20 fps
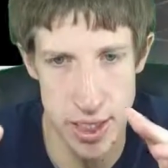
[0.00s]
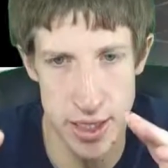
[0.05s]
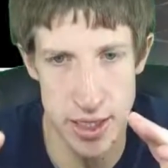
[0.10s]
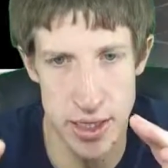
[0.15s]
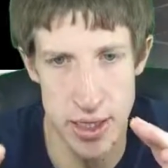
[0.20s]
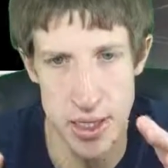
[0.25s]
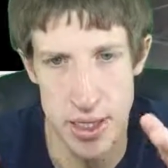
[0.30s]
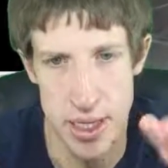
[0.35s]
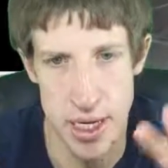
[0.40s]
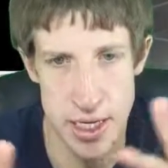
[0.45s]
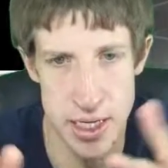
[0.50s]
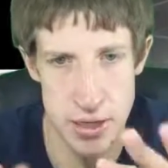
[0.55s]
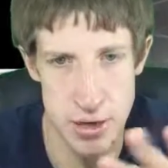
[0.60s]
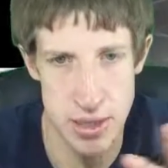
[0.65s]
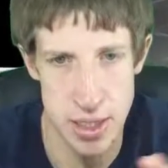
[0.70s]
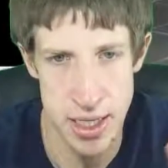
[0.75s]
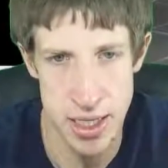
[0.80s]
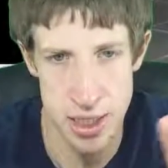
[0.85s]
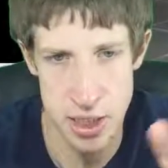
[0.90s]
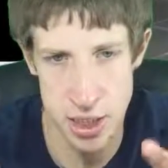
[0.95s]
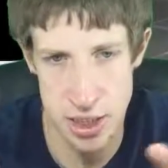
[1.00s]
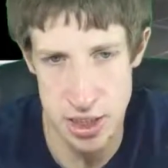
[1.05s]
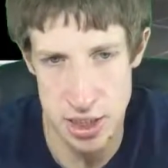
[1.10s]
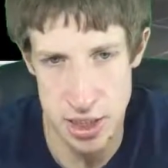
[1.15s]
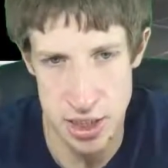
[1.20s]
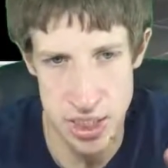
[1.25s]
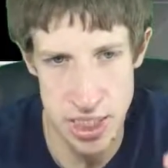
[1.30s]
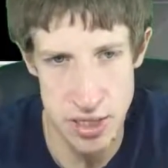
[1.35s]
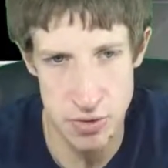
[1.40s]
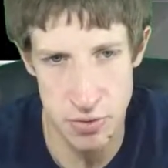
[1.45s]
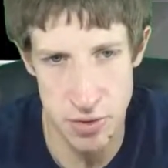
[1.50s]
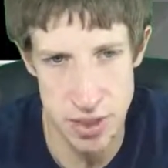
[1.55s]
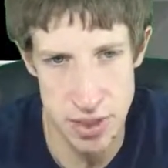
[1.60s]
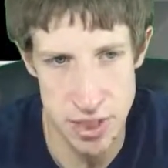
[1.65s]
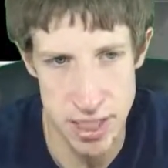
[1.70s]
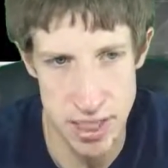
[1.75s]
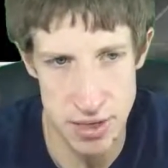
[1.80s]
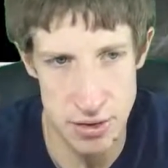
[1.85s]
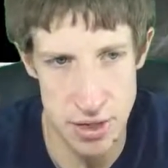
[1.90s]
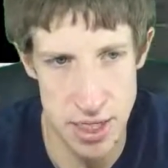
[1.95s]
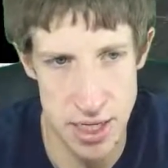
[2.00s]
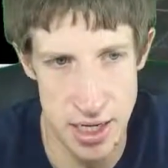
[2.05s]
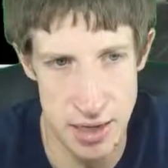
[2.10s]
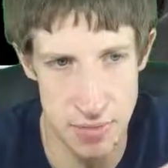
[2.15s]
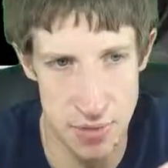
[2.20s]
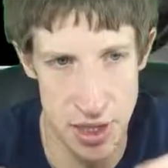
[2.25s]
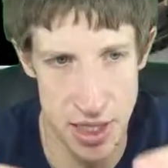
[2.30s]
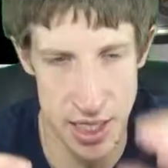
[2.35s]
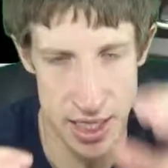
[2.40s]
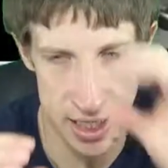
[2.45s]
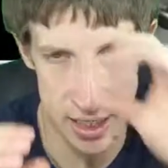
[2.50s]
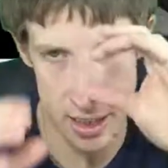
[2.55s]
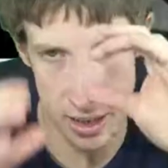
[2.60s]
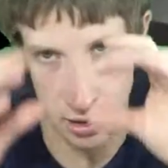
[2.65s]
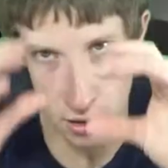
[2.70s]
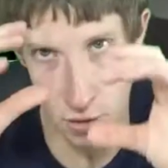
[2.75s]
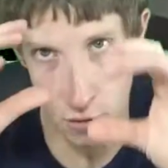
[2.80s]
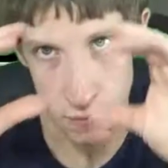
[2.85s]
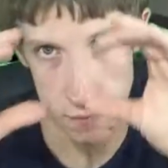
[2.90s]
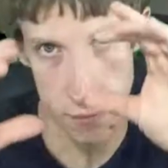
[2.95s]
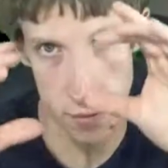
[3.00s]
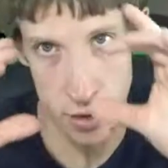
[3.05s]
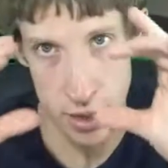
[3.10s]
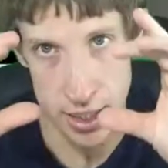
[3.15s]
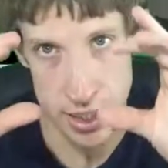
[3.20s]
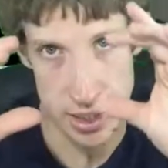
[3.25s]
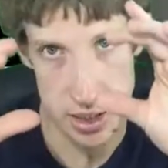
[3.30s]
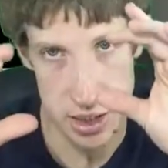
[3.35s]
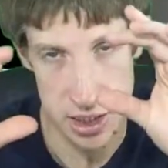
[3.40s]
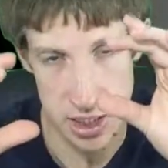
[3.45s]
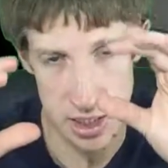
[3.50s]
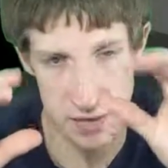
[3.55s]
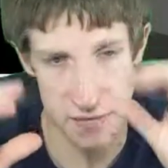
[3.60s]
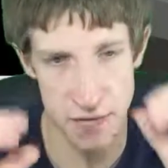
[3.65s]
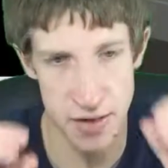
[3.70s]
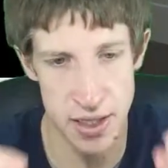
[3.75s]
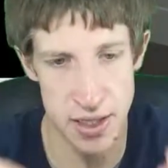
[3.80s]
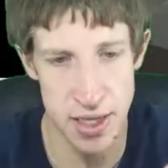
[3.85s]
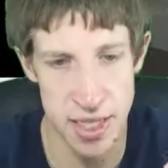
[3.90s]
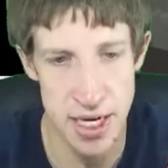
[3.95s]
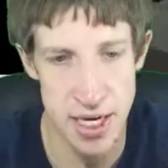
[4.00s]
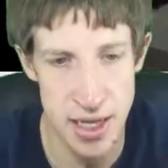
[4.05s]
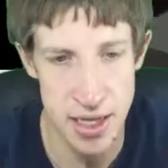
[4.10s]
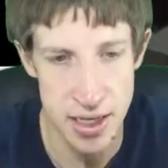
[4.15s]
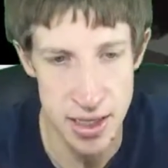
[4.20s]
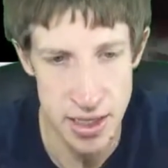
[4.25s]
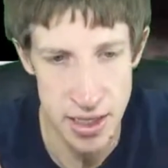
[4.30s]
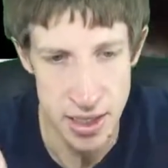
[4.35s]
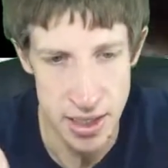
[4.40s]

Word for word: it and you can actually see what's out there, but then it kind of overlays stuff on that.